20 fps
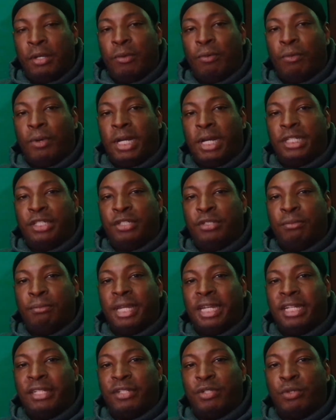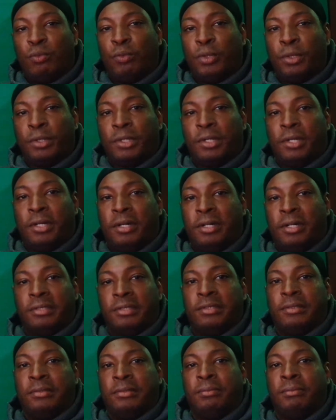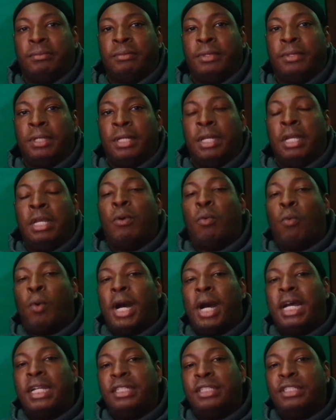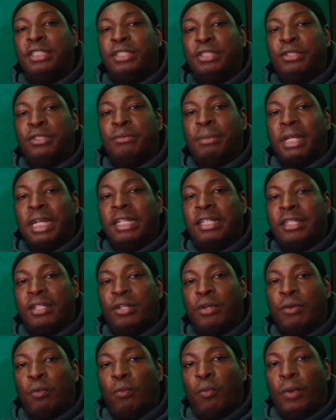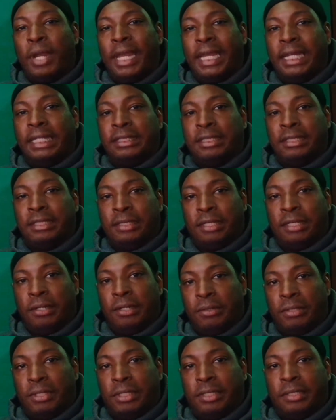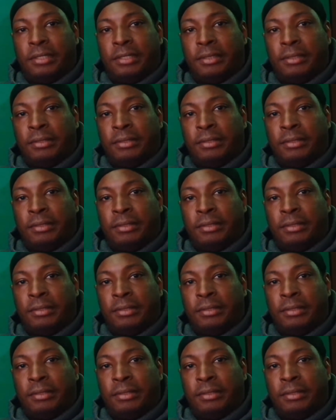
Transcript: Why you make them work harder? Why do you make them wait longer?